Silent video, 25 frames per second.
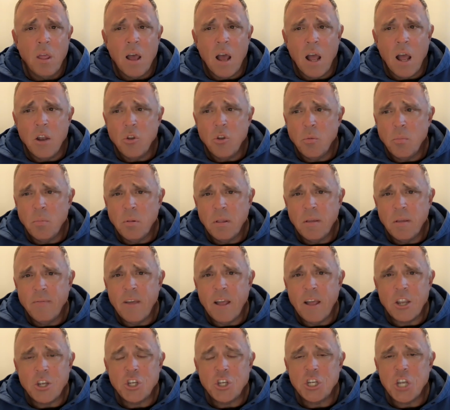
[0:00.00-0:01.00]
I do believe
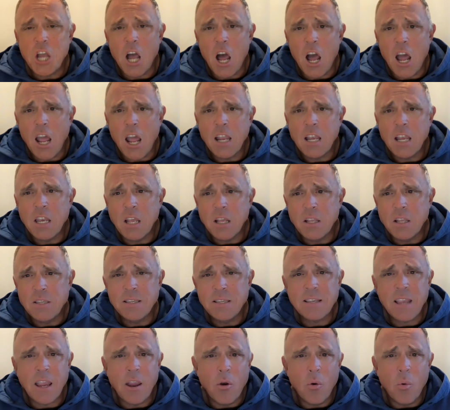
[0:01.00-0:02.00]
that shine does
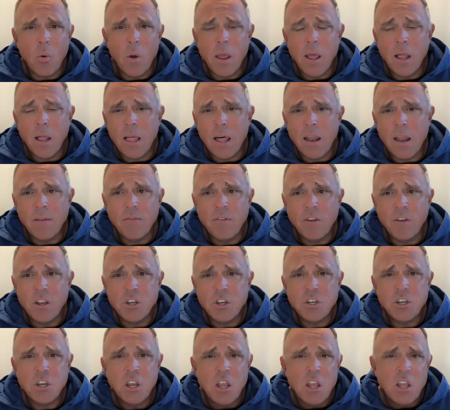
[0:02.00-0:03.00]
scare away a lot of
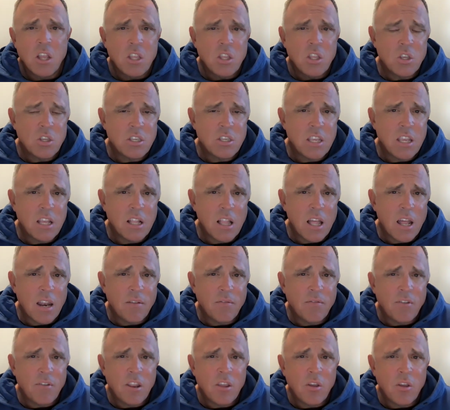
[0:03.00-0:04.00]
fish. You'll see a lot
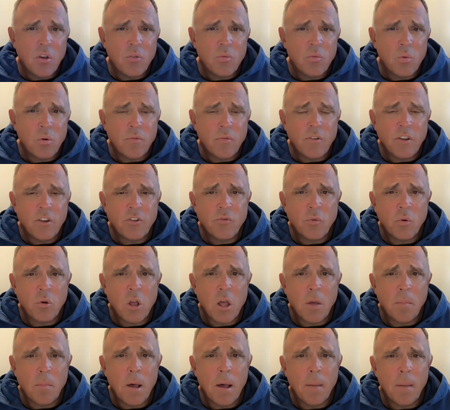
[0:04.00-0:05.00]
of videos where fish will
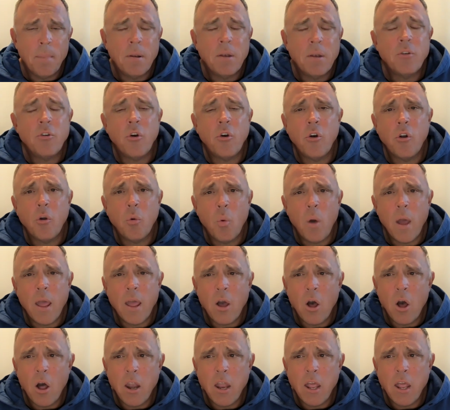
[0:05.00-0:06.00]
come up and turn away
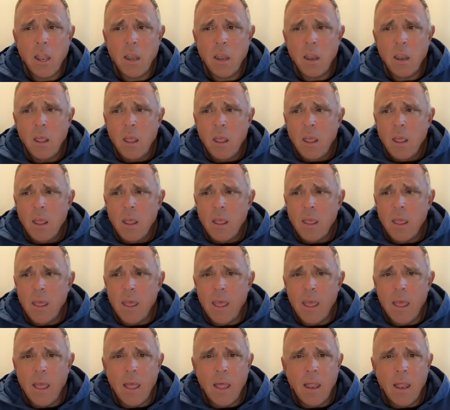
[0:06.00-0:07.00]
on it.
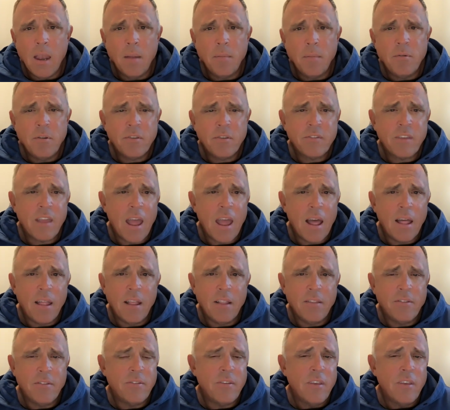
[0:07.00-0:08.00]
And
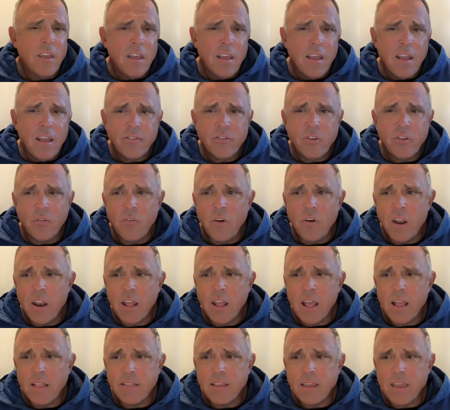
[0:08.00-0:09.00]
it's so fun. I
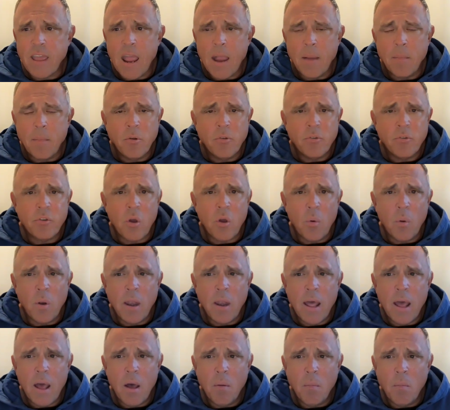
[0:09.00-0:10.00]
got the cameras going
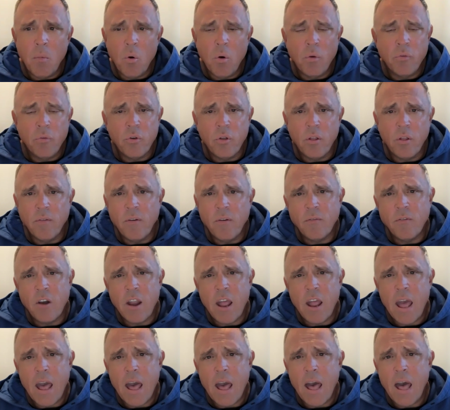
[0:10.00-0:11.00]
now, more so I've ever
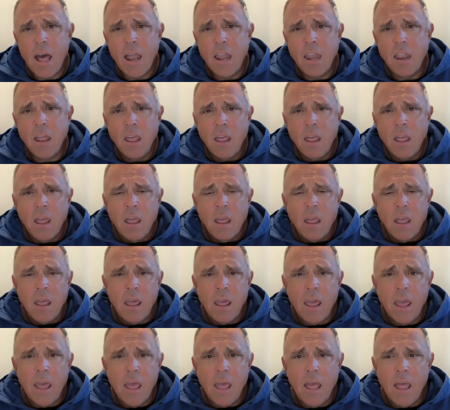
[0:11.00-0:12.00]
had.
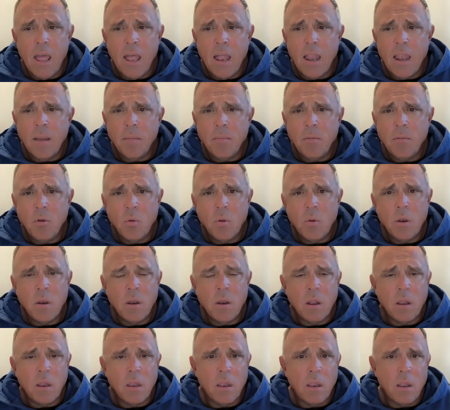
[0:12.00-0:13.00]
And I'm doing
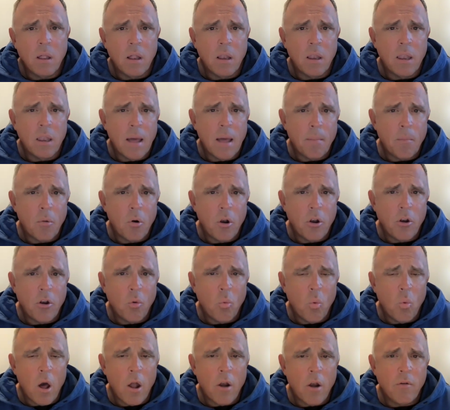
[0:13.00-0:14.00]
a lot more
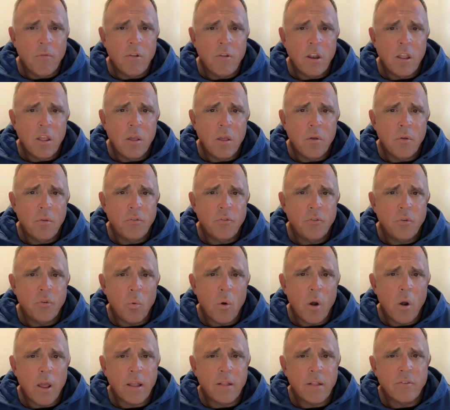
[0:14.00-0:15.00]
underwater videos to
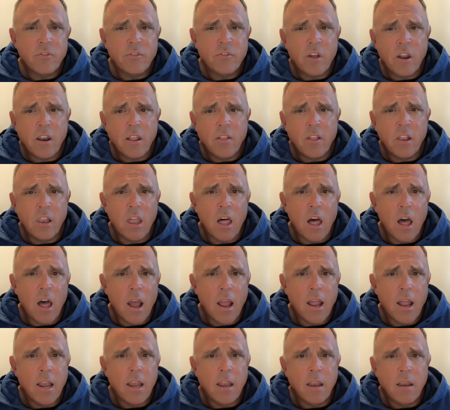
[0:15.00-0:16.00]
where I can study the
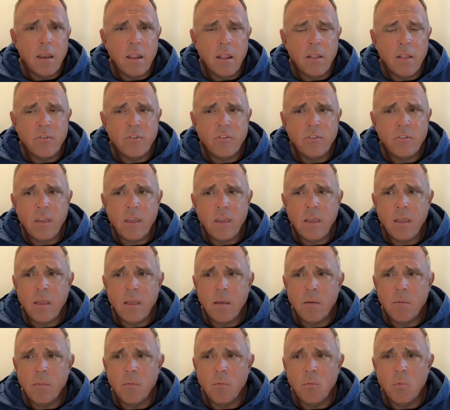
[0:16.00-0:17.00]
line and
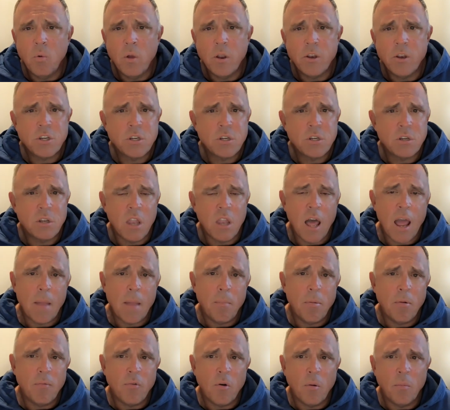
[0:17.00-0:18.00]
see which
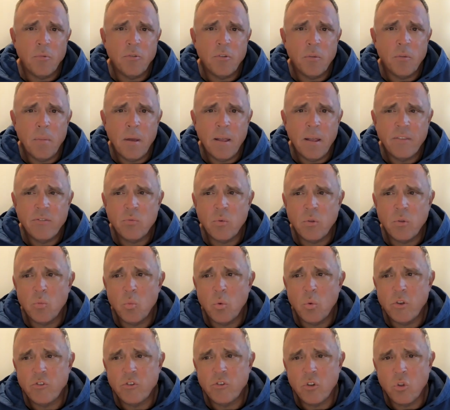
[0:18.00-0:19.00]
line performs the best with
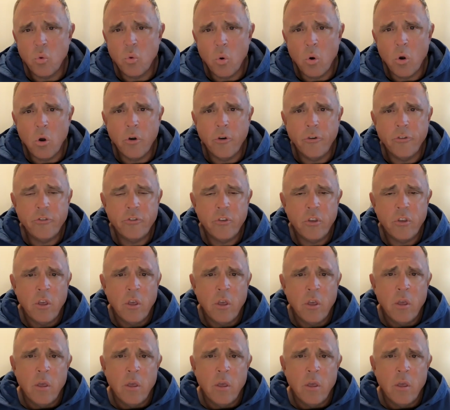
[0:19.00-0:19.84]
which lures.